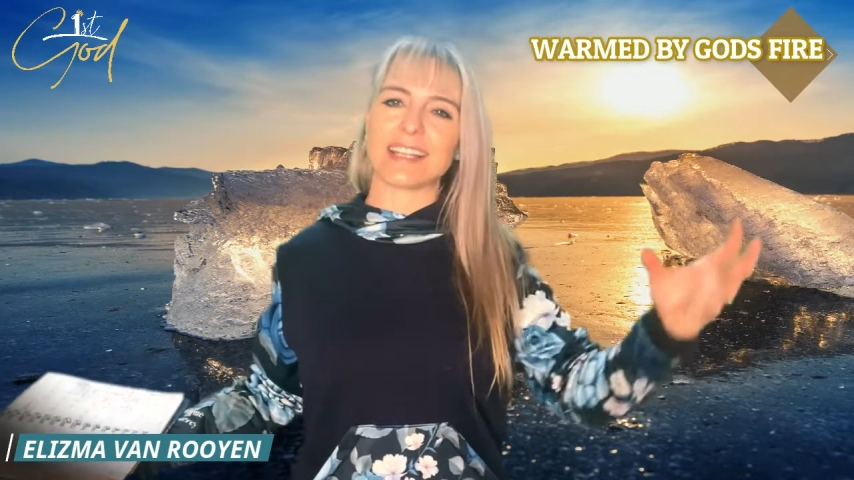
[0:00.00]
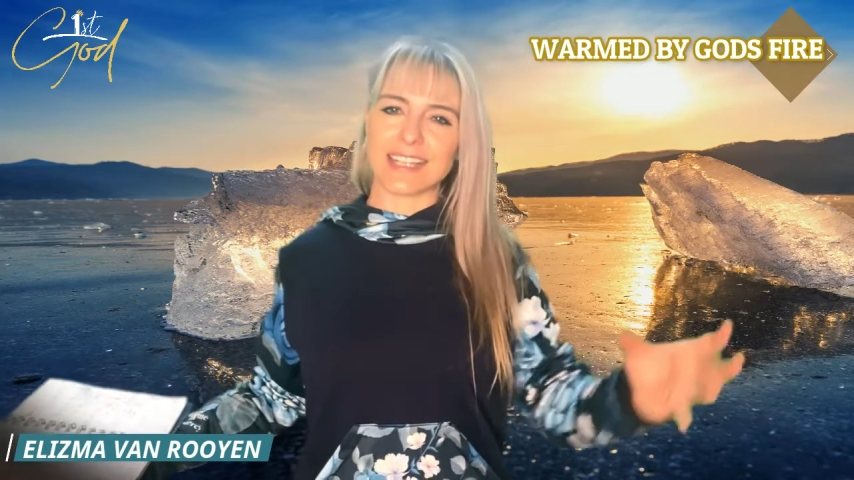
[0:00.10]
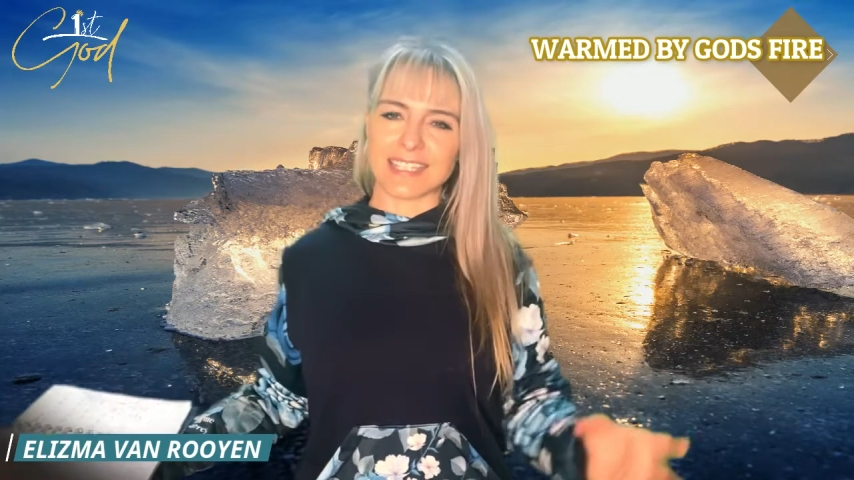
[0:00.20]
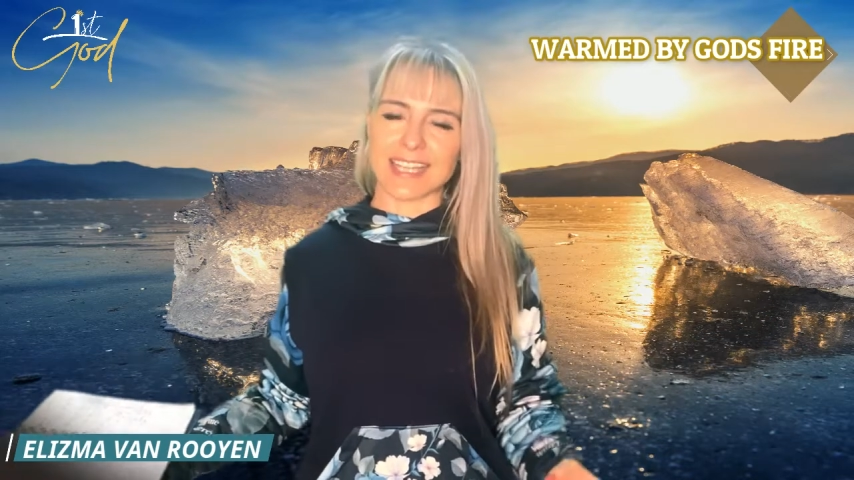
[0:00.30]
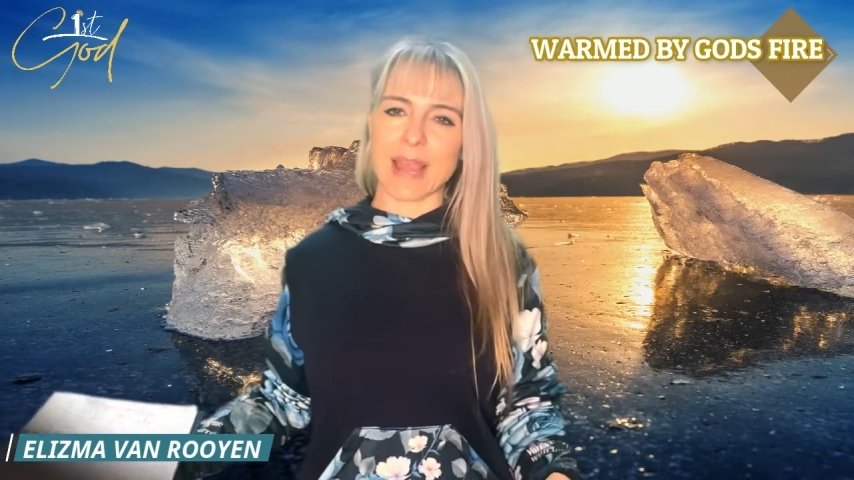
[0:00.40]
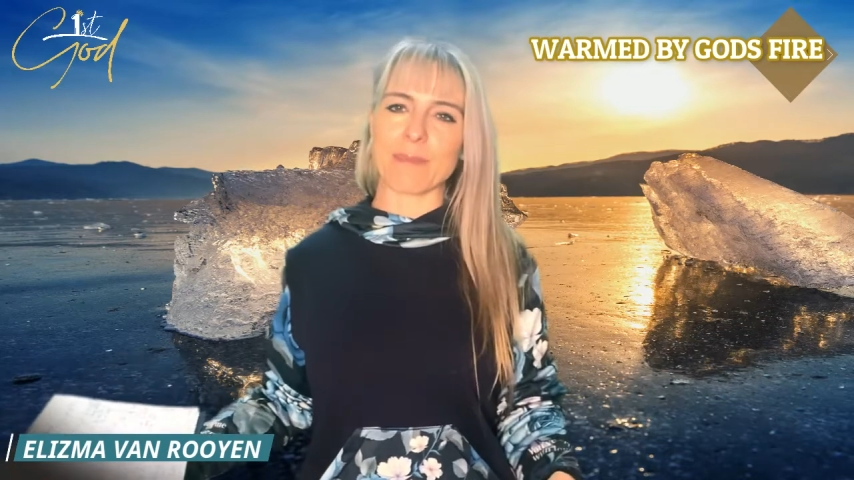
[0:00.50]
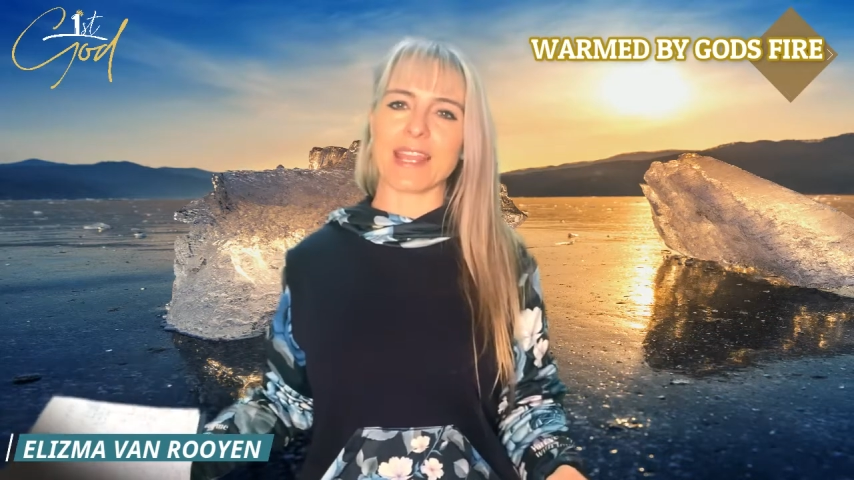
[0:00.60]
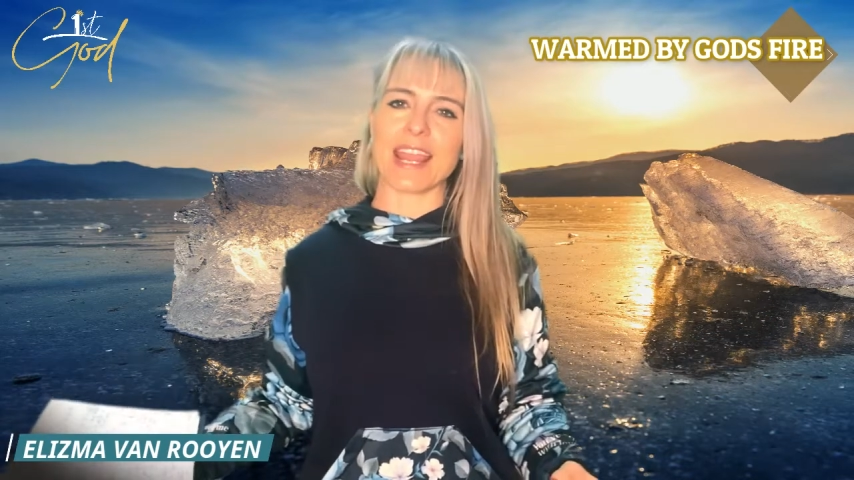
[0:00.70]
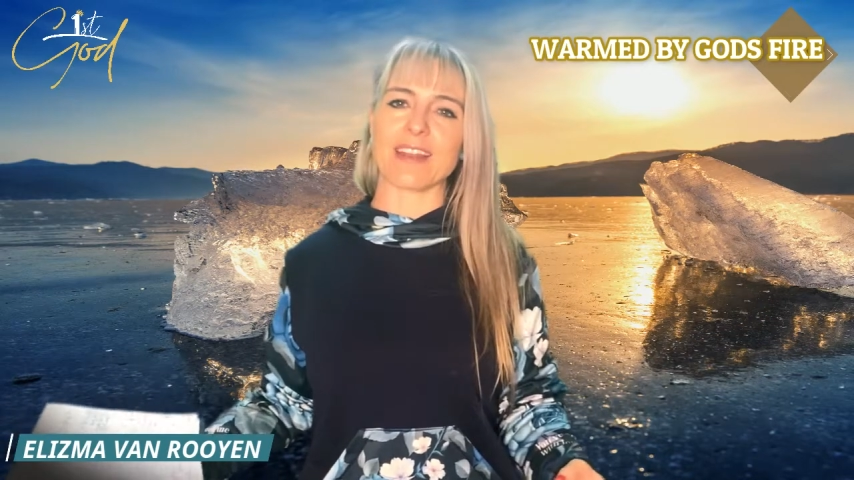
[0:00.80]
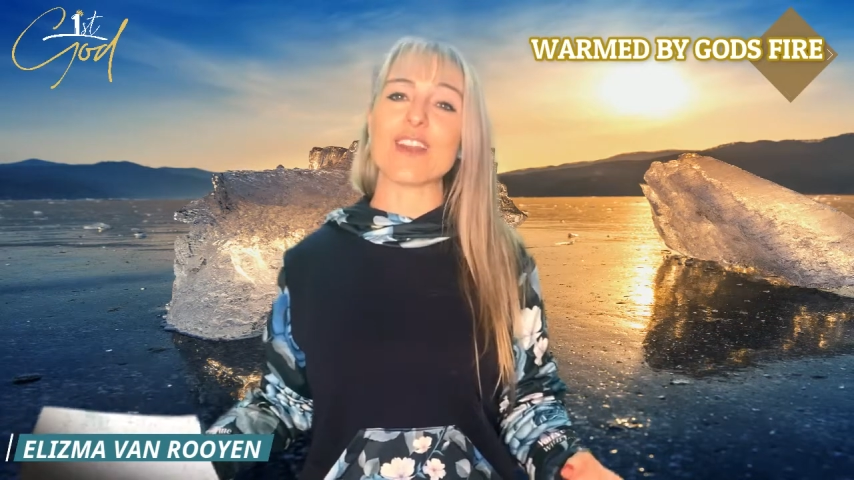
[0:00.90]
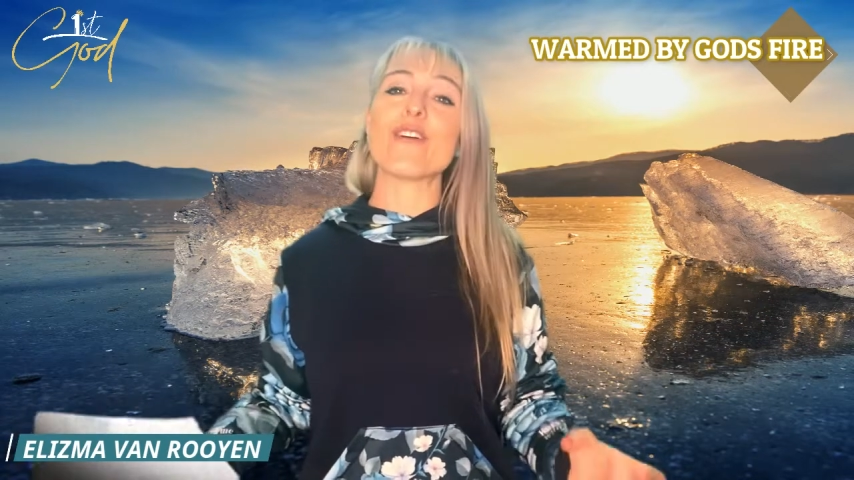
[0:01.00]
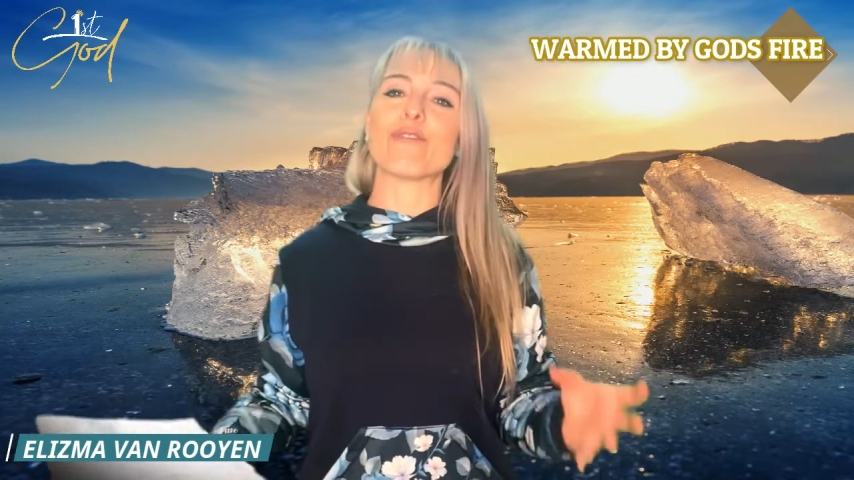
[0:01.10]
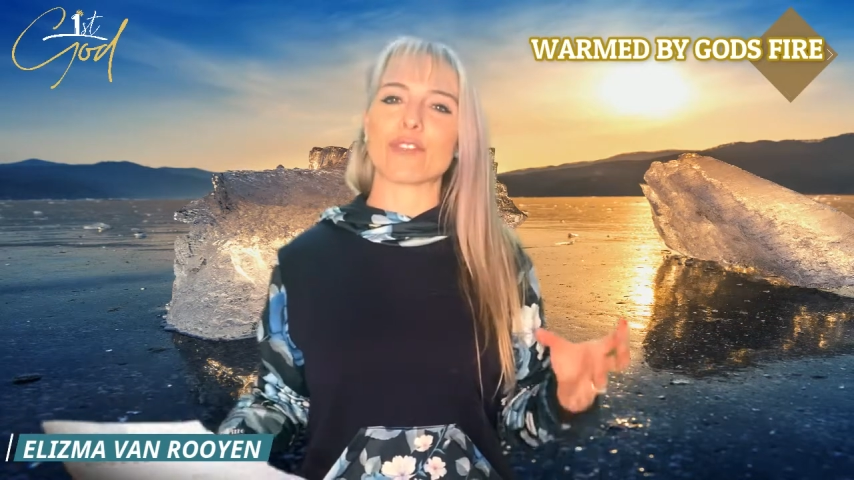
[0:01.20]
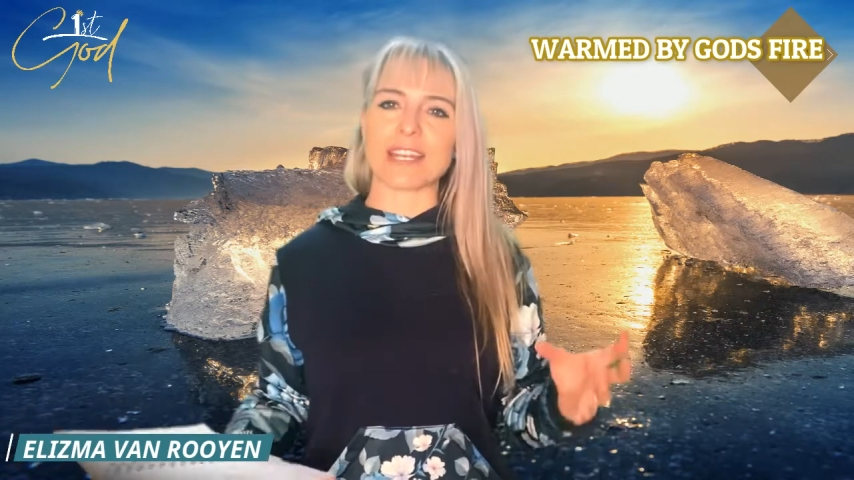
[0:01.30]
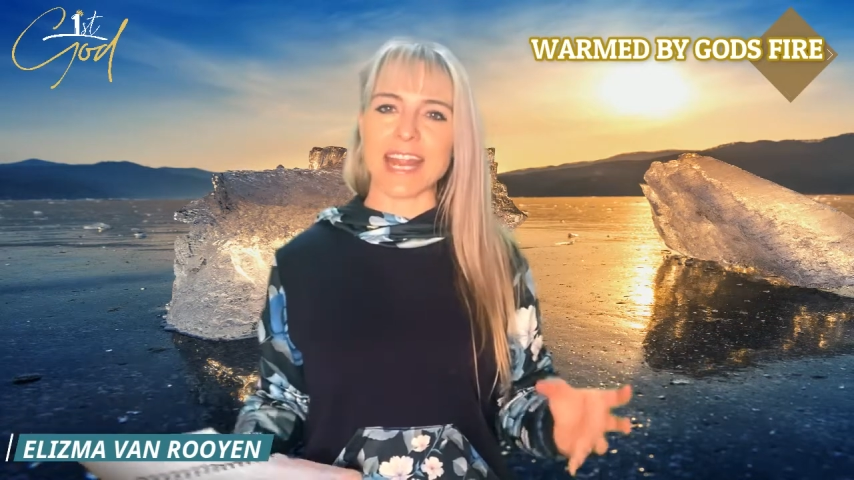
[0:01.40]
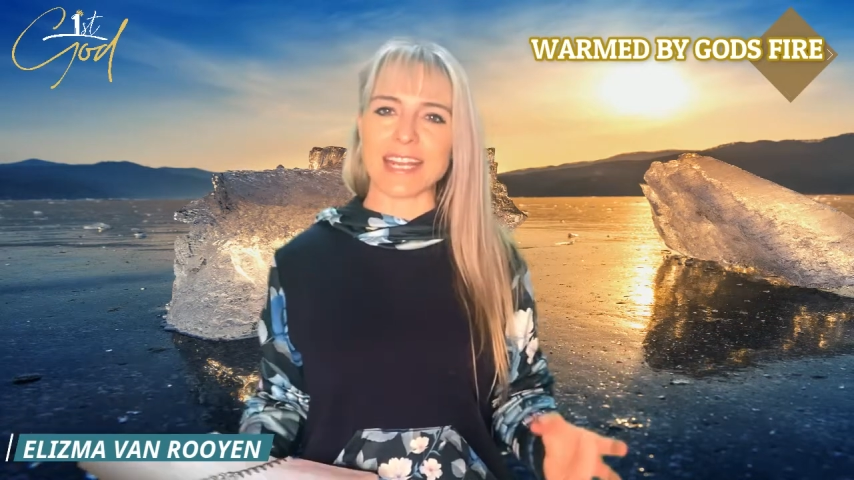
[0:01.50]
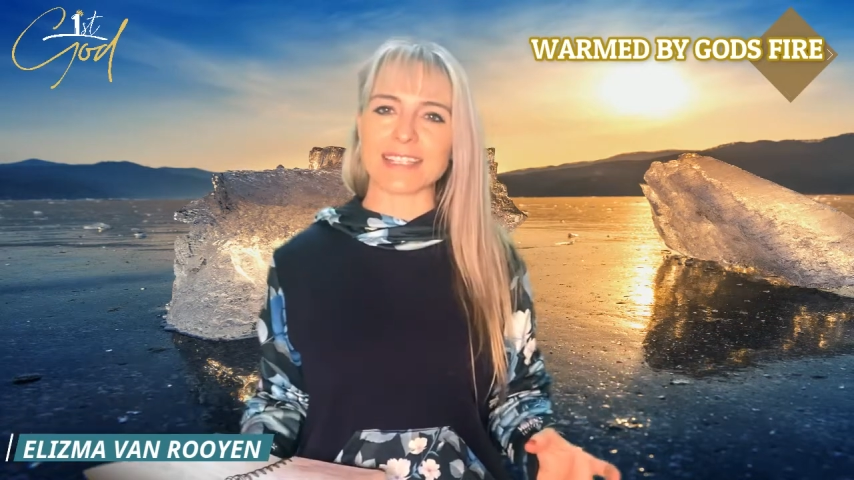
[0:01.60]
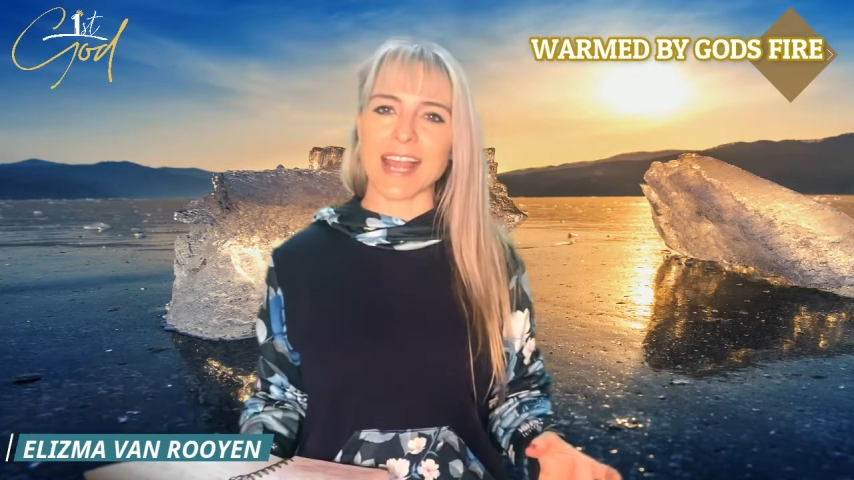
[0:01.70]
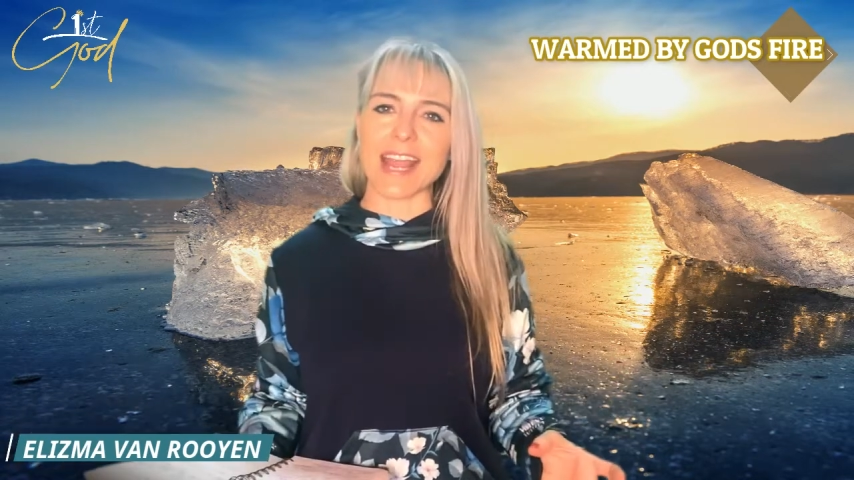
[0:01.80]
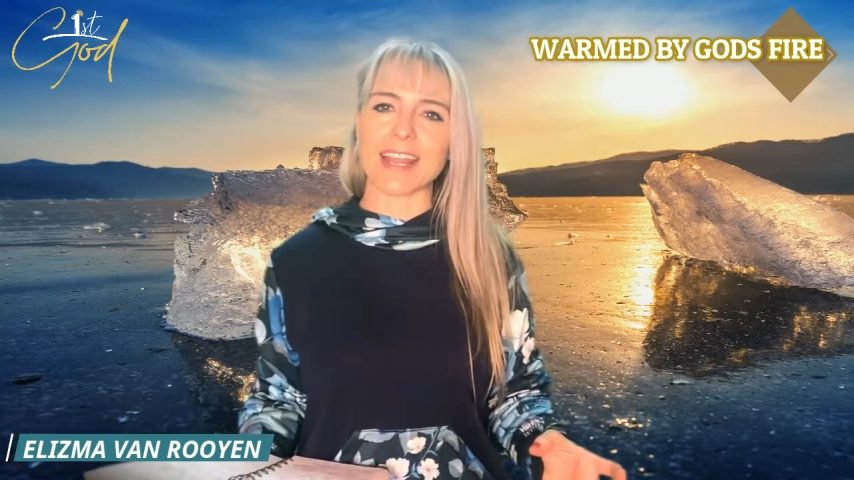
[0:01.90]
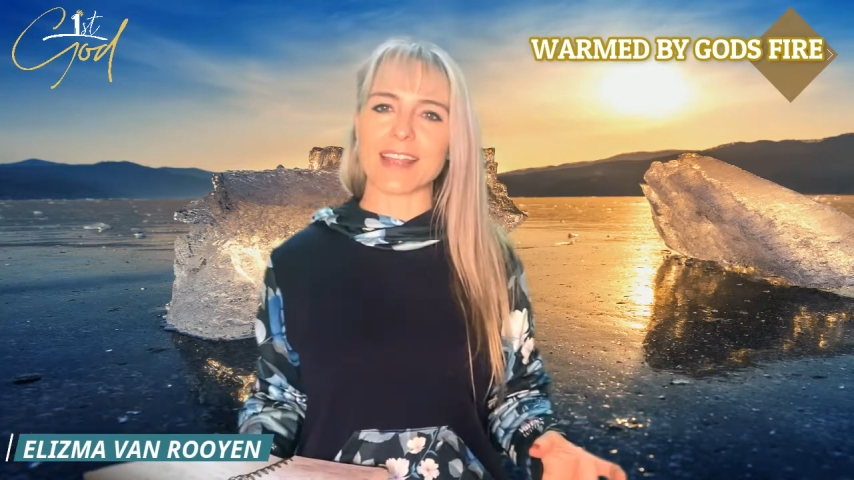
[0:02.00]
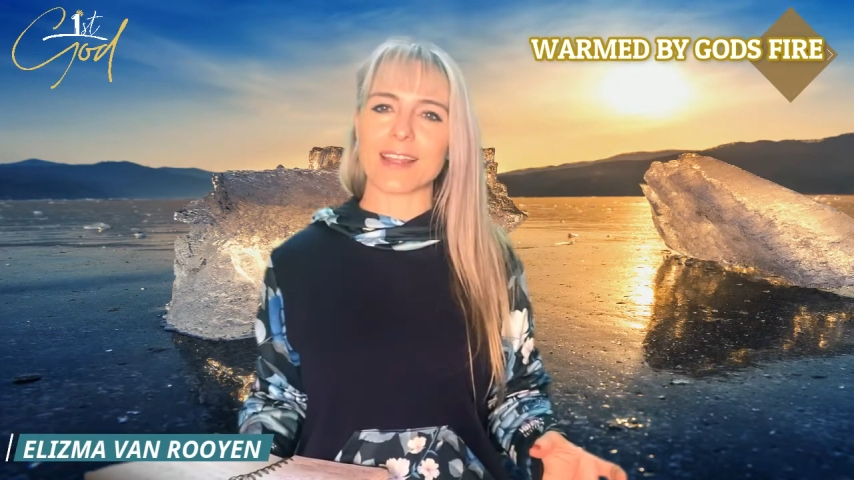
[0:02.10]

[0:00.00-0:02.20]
the same again for the next day.